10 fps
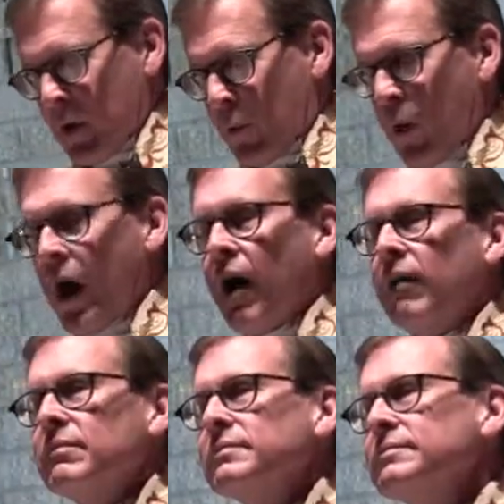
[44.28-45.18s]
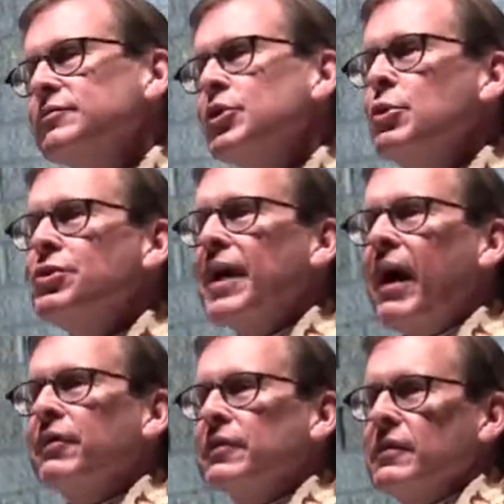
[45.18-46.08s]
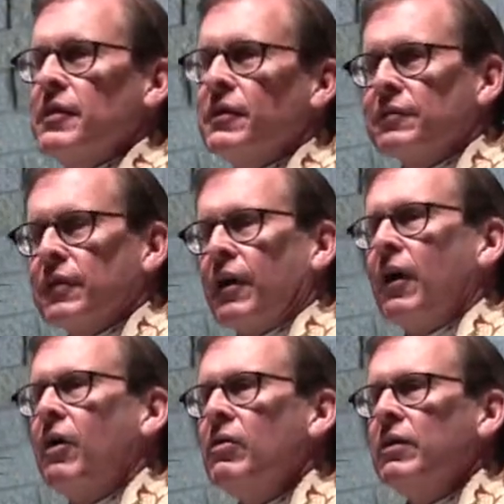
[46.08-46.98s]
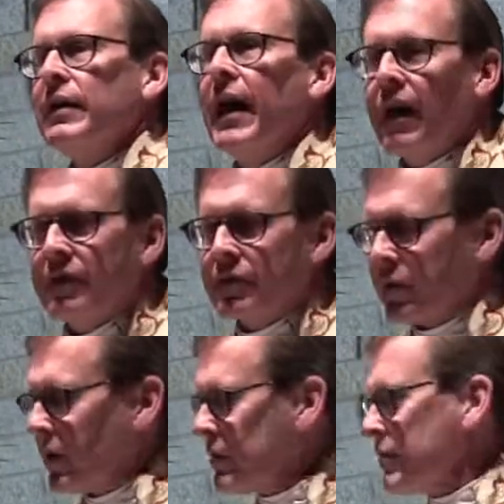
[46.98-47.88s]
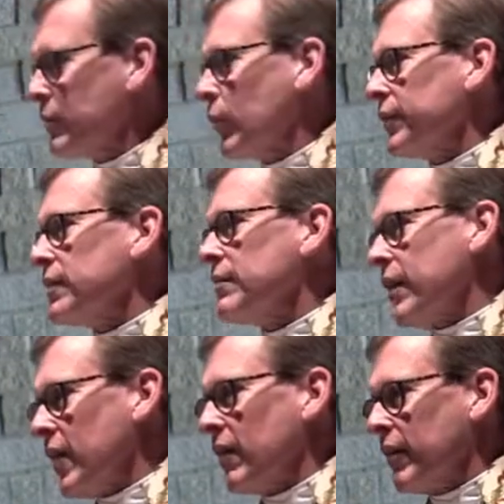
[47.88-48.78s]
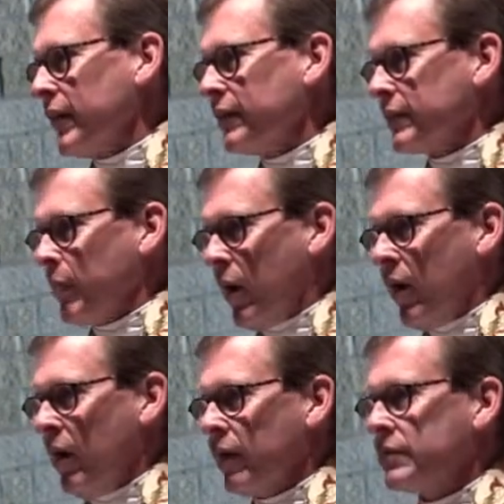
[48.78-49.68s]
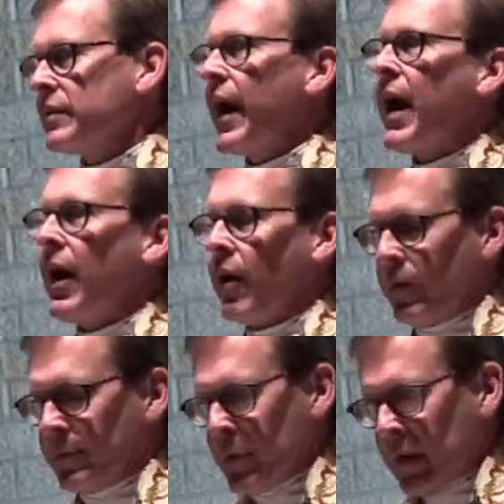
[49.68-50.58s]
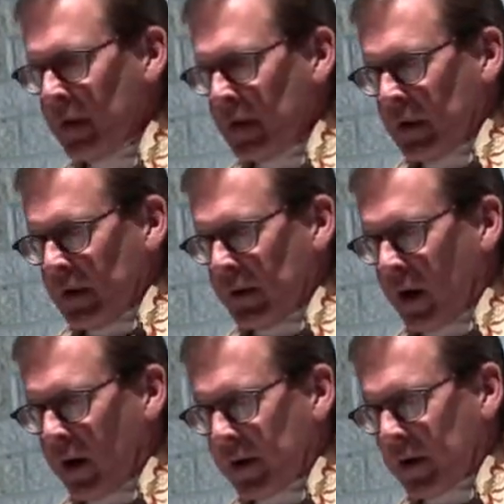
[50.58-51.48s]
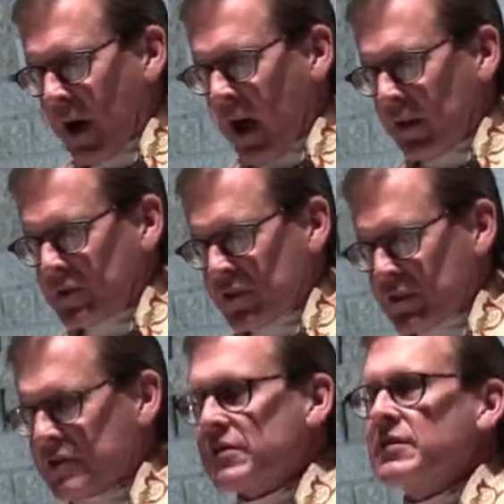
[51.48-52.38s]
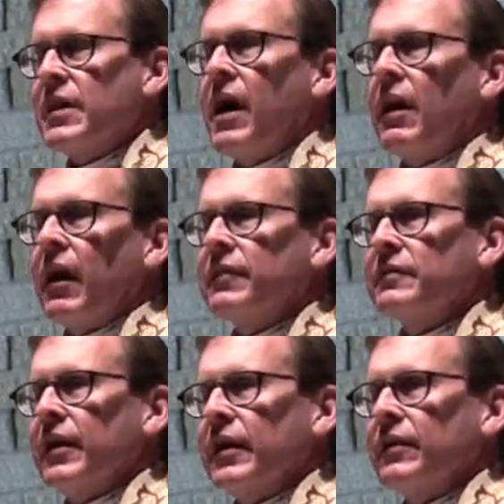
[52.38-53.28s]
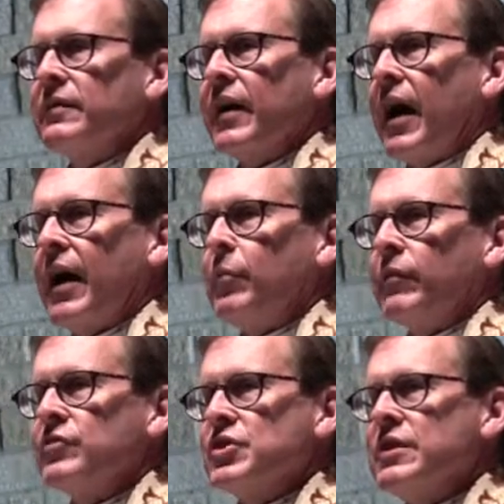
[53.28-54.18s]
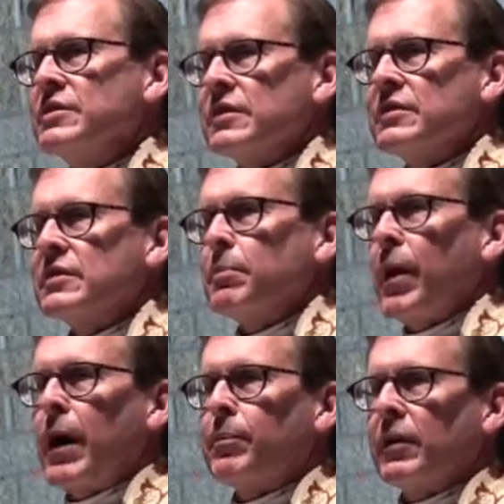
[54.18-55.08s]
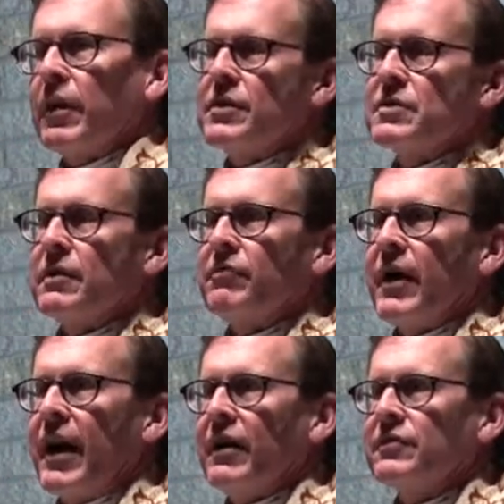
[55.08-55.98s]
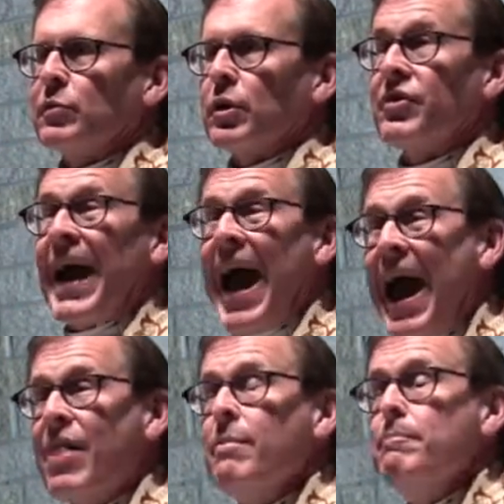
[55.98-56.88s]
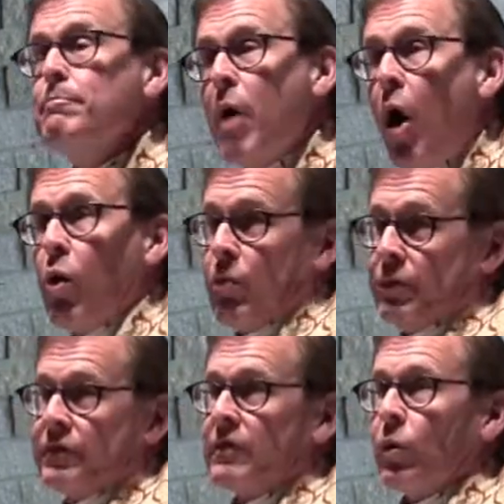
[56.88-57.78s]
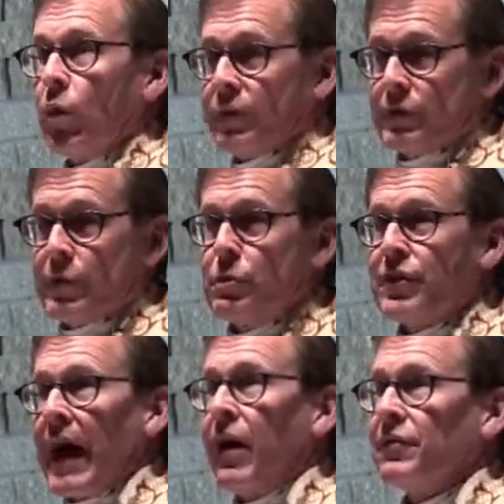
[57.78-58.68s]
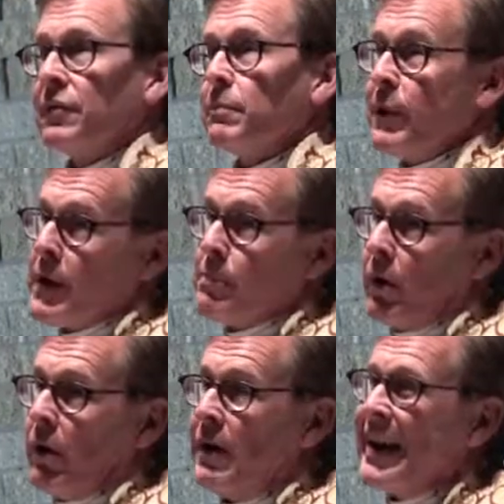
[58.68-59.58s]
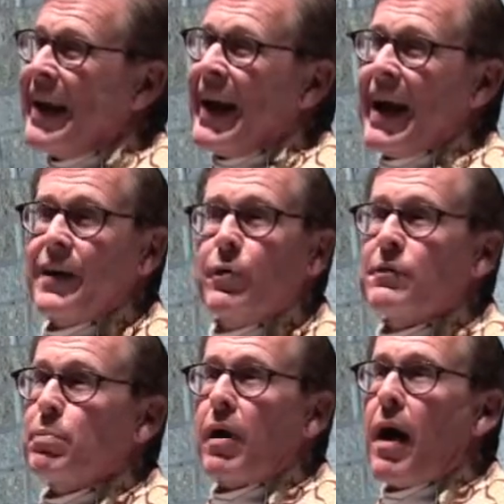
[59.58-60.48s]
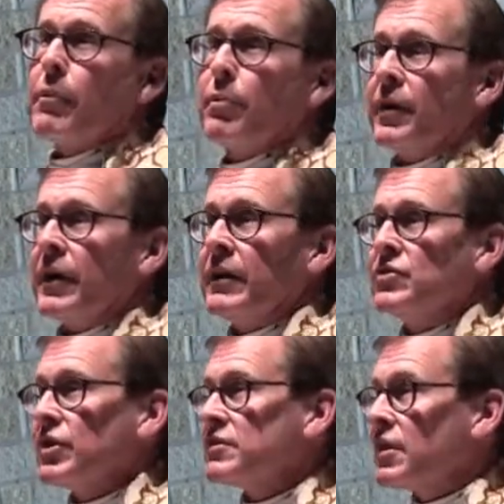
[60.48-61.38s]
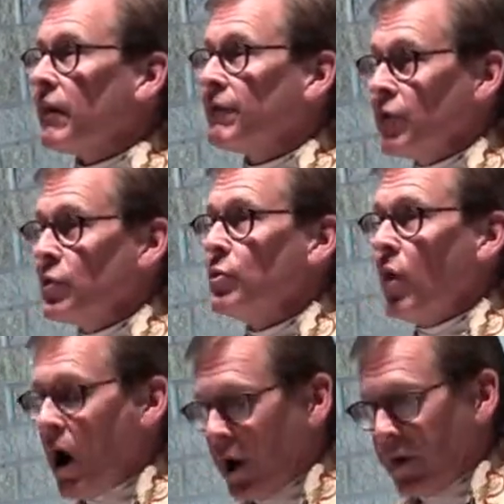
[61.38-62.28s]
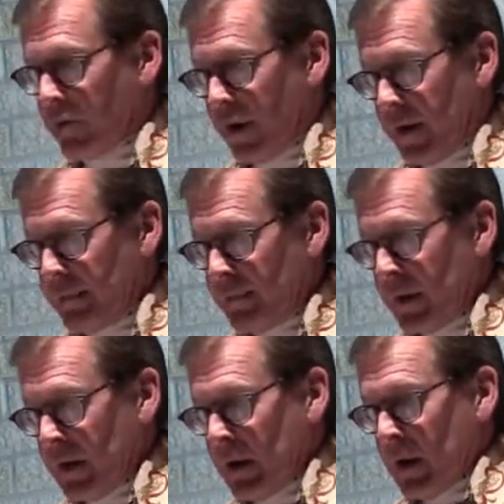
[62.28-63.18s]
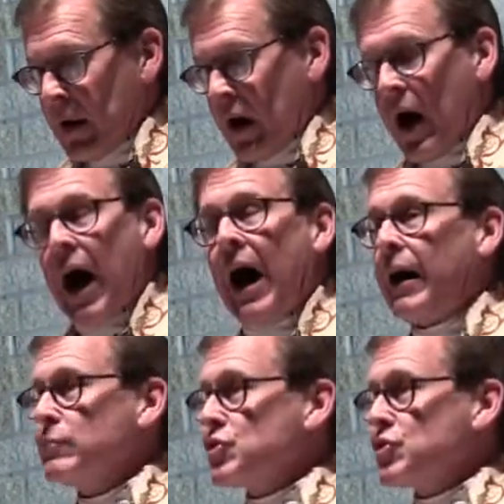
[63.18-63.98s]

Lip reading: Well, 2,000 years ago, Nazareth was a very small town. The archaeologists tell us that in the time of Jesus, the population of Nazareth at most was 2,000 people, and it was probably just a few hundred. I'm